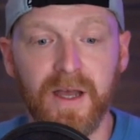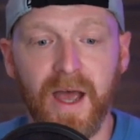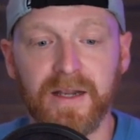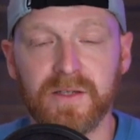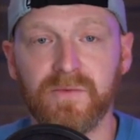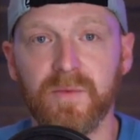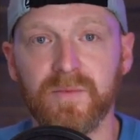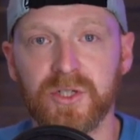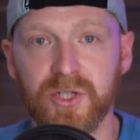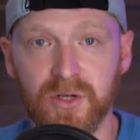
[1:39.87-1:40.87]
and it's from
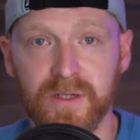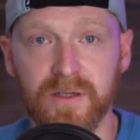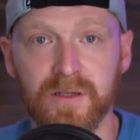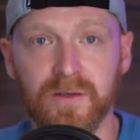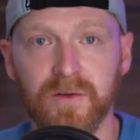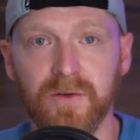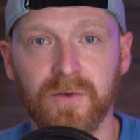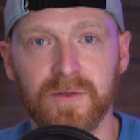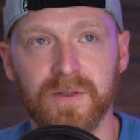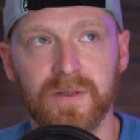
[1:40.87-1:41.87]

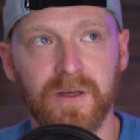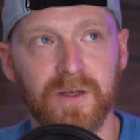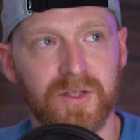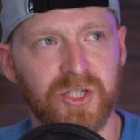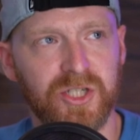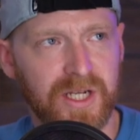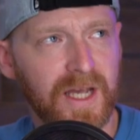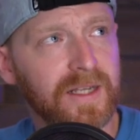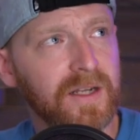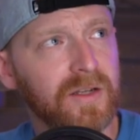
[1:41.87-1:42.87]

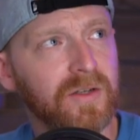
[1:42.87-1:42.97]
ZHIYUN,